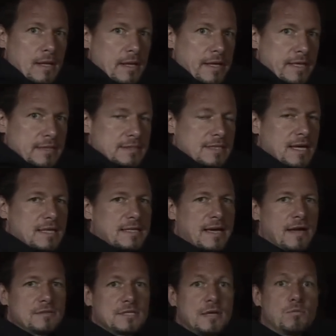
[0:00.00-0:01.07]
inside to
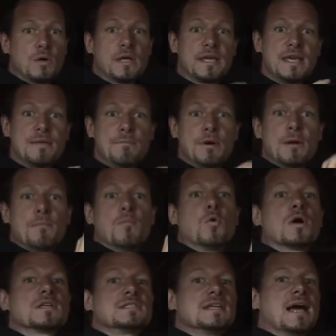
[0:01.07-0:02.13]
outside. Well, a heat pump
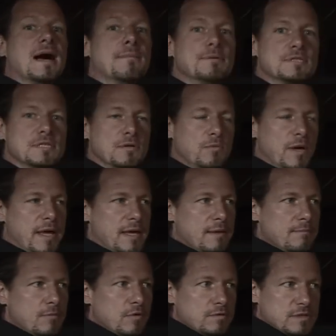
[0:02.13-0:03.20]
works the opposite way. It
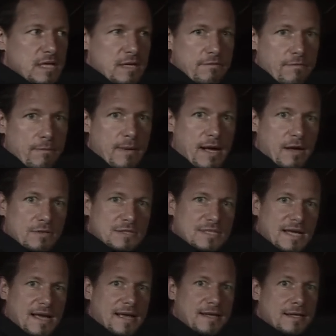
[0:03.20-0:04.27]
moves heat from
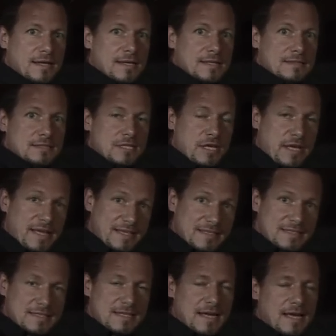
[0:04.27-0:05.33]
outside to
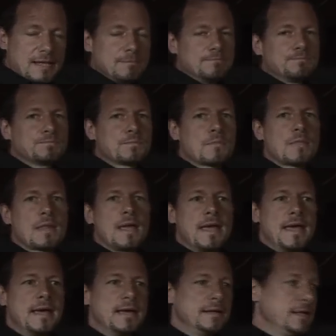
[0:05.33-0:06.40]
inside.
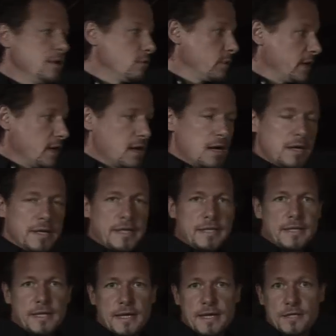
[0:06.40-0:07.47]
And here we are
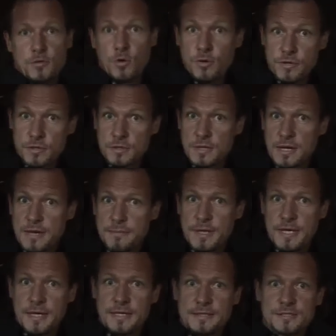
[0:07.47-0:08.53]
in a northern
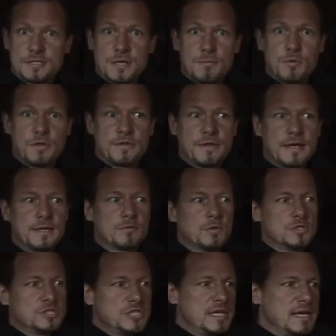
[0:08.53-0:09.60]
climate and some would think,
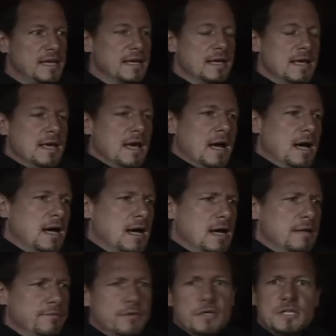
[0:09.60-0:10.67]
well, gee,
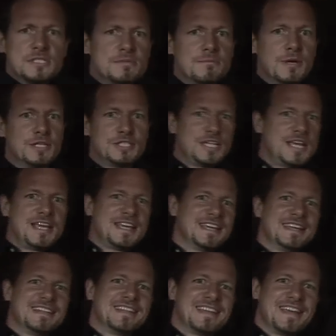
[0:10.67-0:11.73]
uh, there isn't much heat
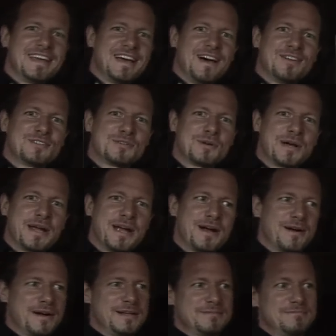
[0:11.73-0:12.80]
in the outdoor
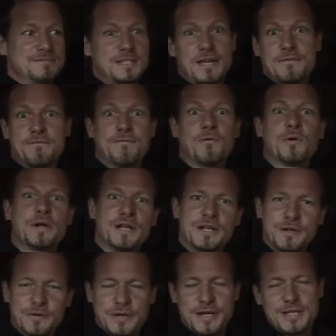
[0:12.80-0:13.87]
air at say 40
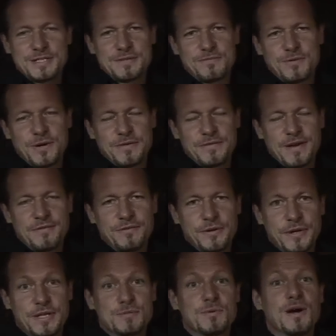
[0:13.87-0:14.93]
degrees or 45
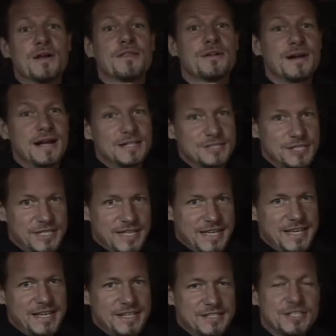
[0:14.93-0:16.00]
degrees. Well, there actually
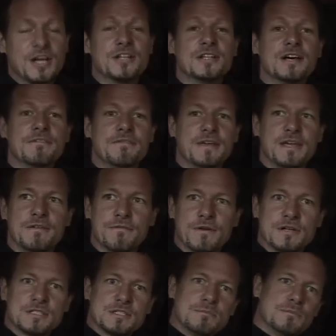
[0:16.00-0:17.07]
is enough heat for
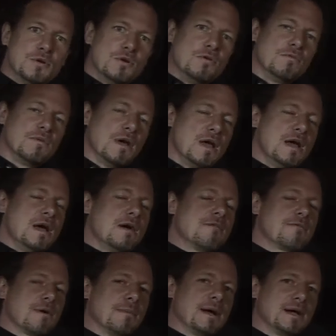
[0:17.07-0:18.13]
us to move
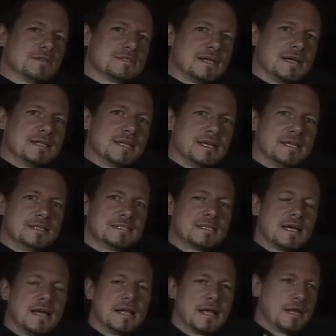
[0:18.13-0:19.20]
from outside to
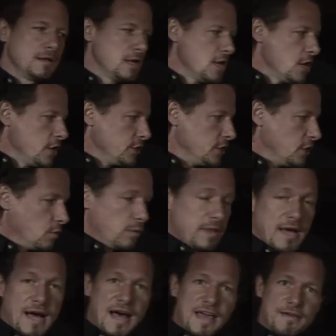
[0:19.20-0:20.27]
inside. And you know, with
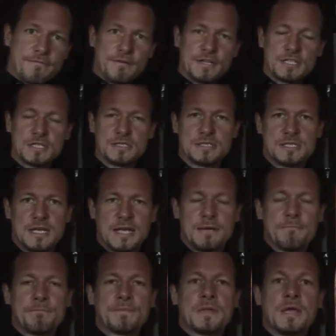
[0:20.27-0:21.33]
a high
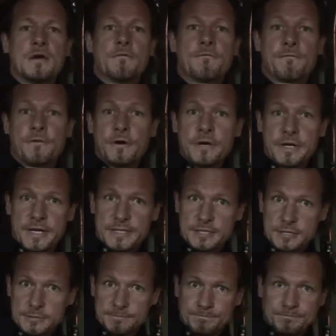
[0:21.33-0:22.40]
efficiency
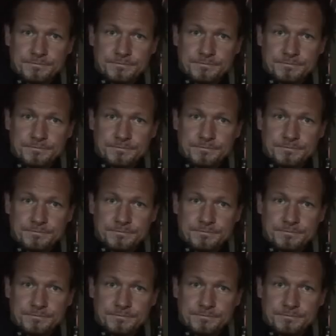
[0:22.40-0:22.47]
furnace,